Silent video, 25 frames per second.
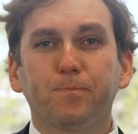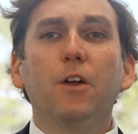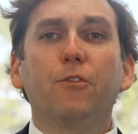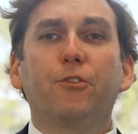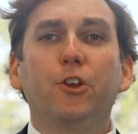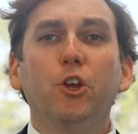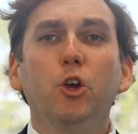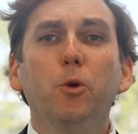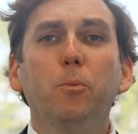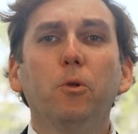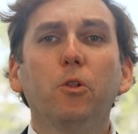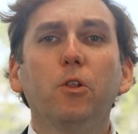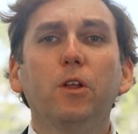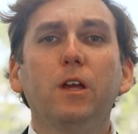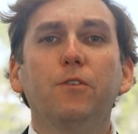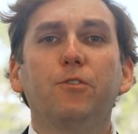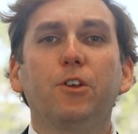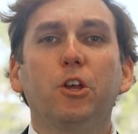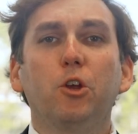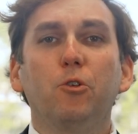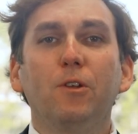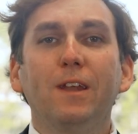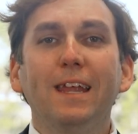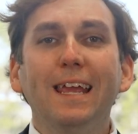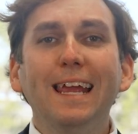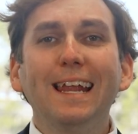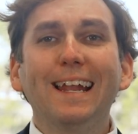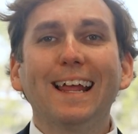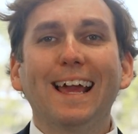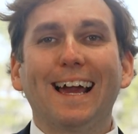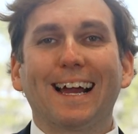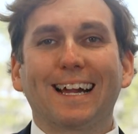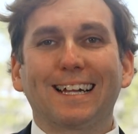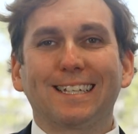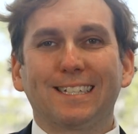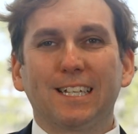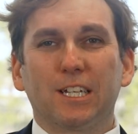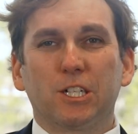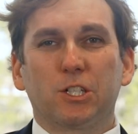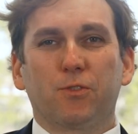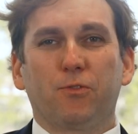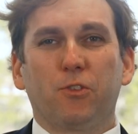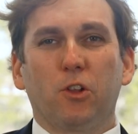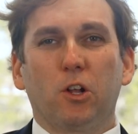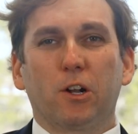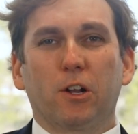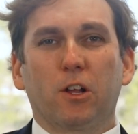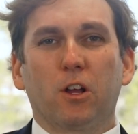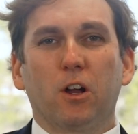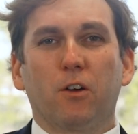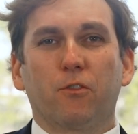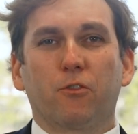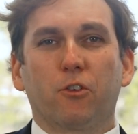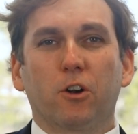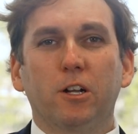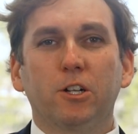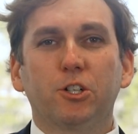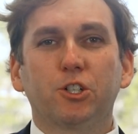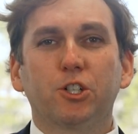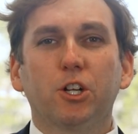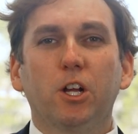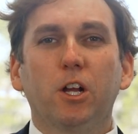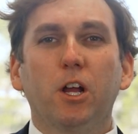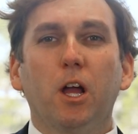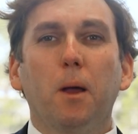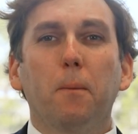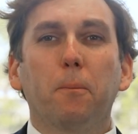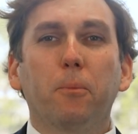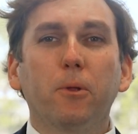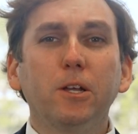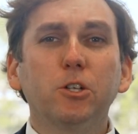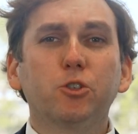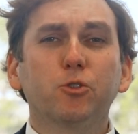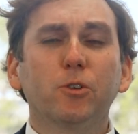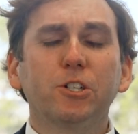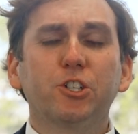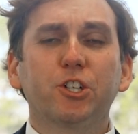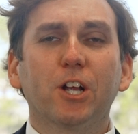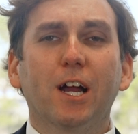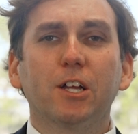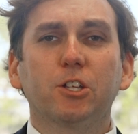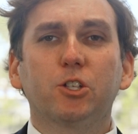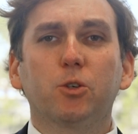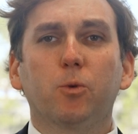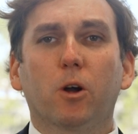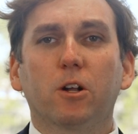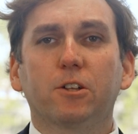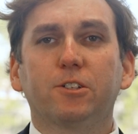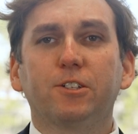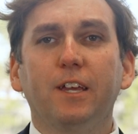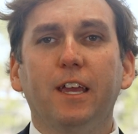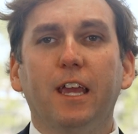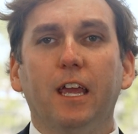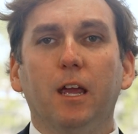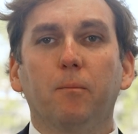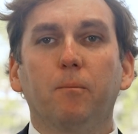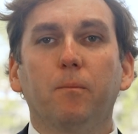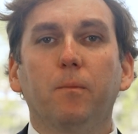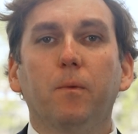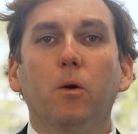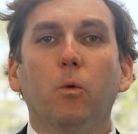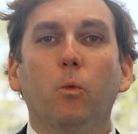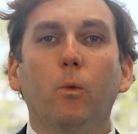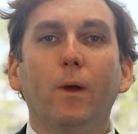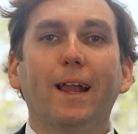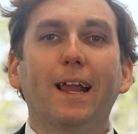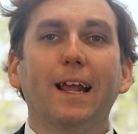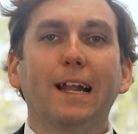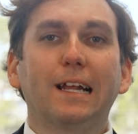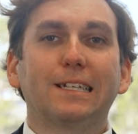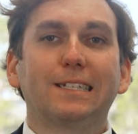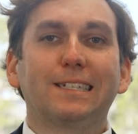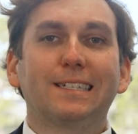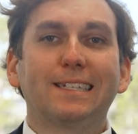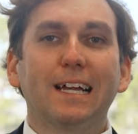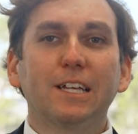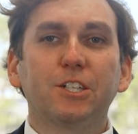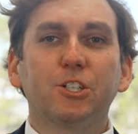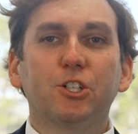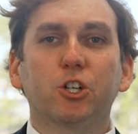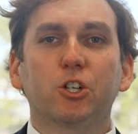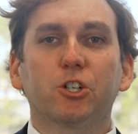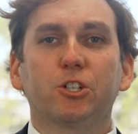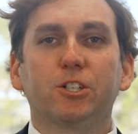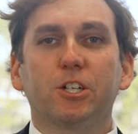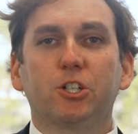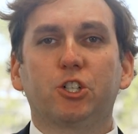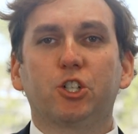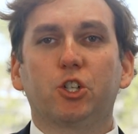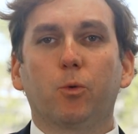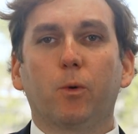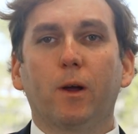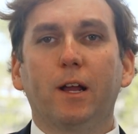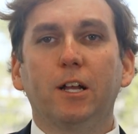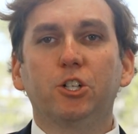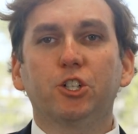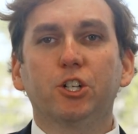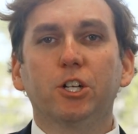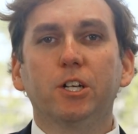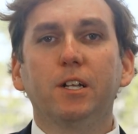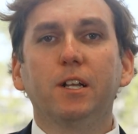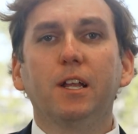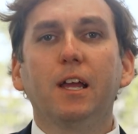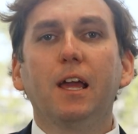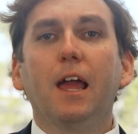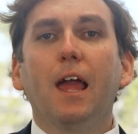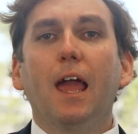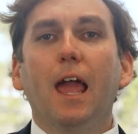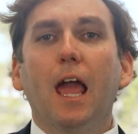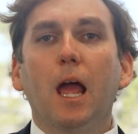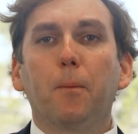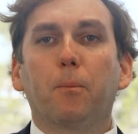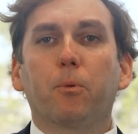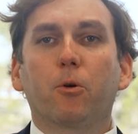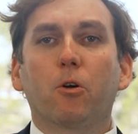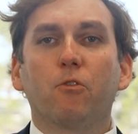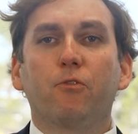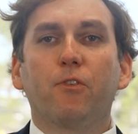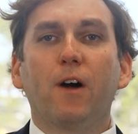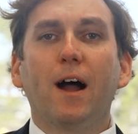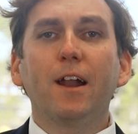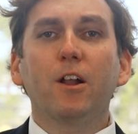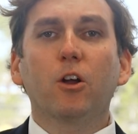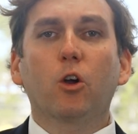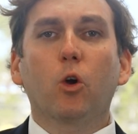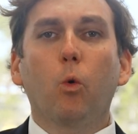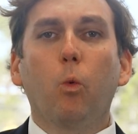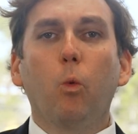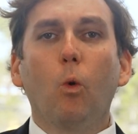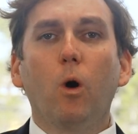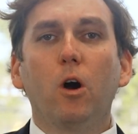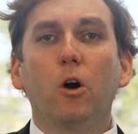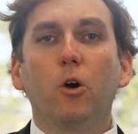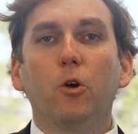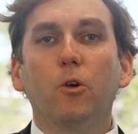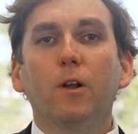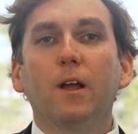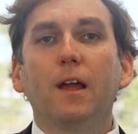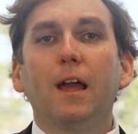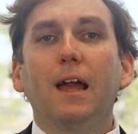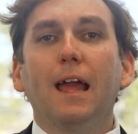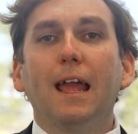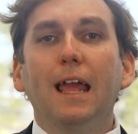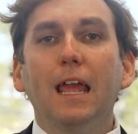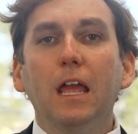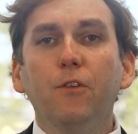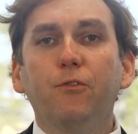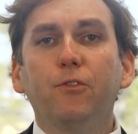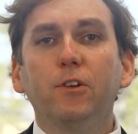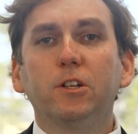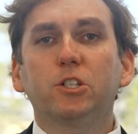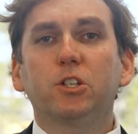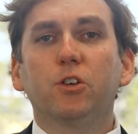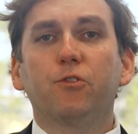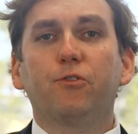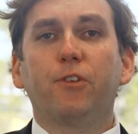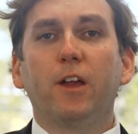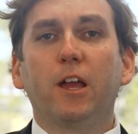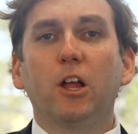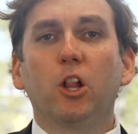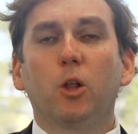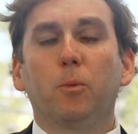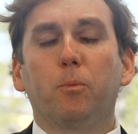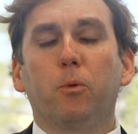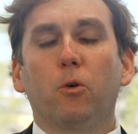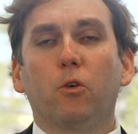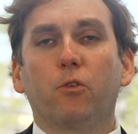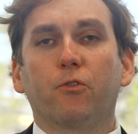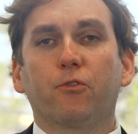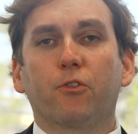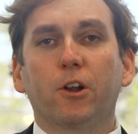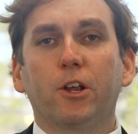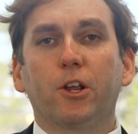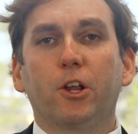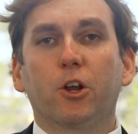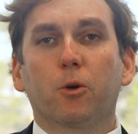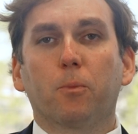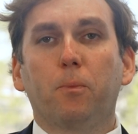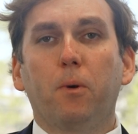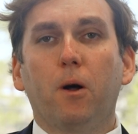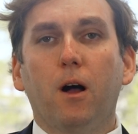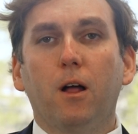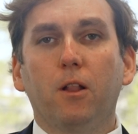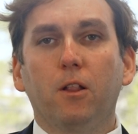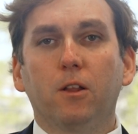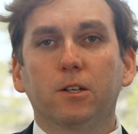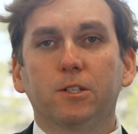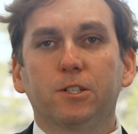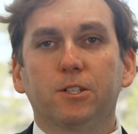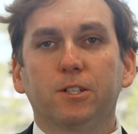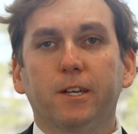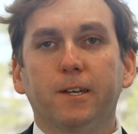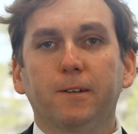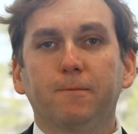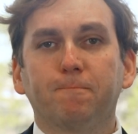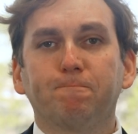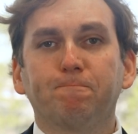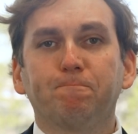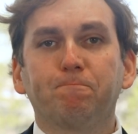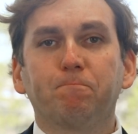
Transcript: If you believe you need excess flood coverage, please reach out to our team. We can assess your situation and provide a quote if it's available for your policy.